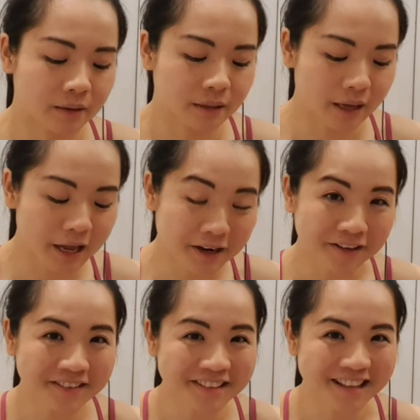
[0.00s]
and
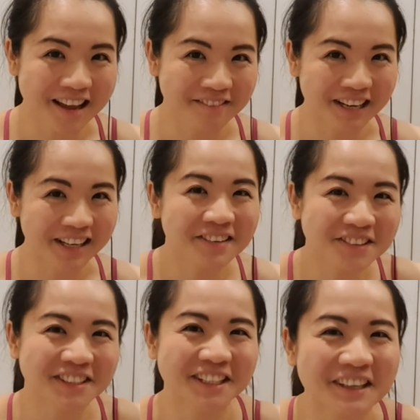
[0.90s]
other than that, my little
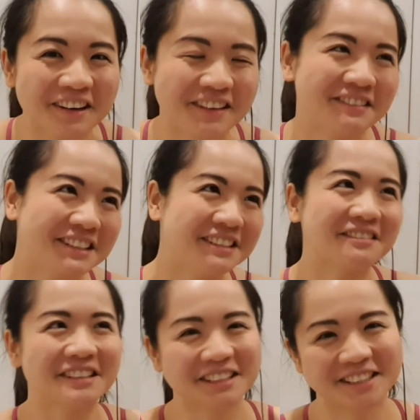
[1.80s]
secret, well, it's not
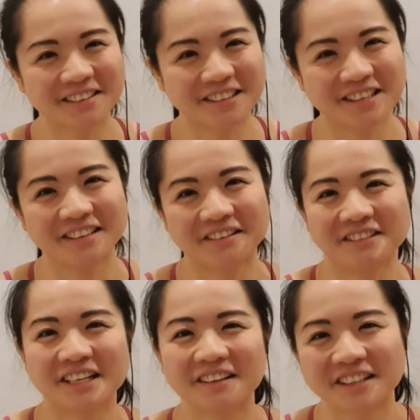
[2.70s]
really a secret now that I'm
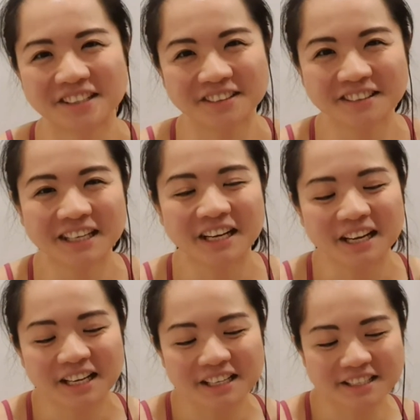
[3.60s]
telling you,
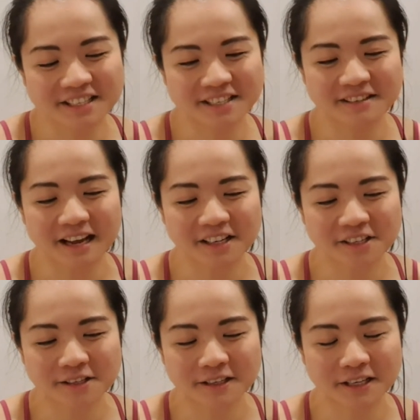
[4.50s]
is to
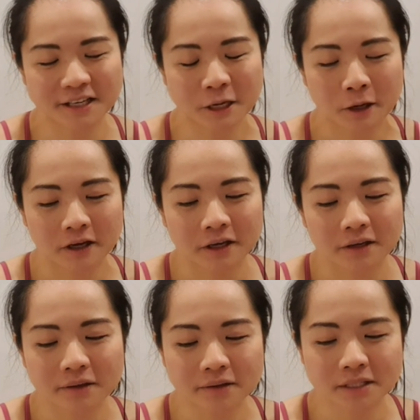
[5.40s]
actually
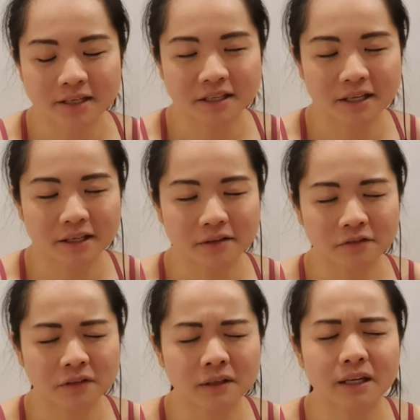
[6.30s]
use that negative
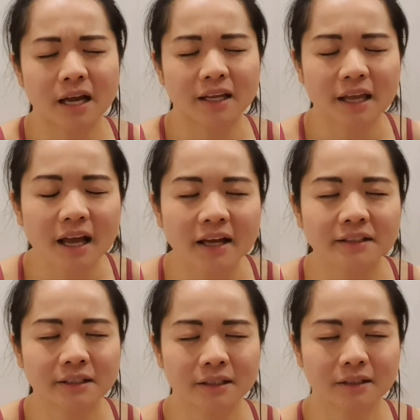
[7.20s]
feeling I
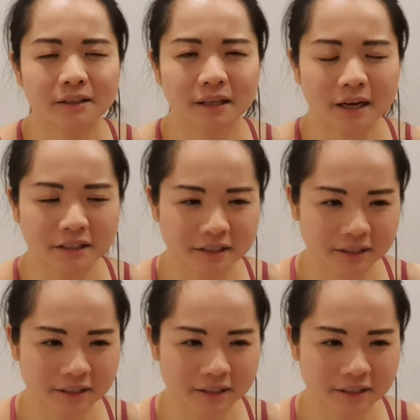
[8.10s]
get, that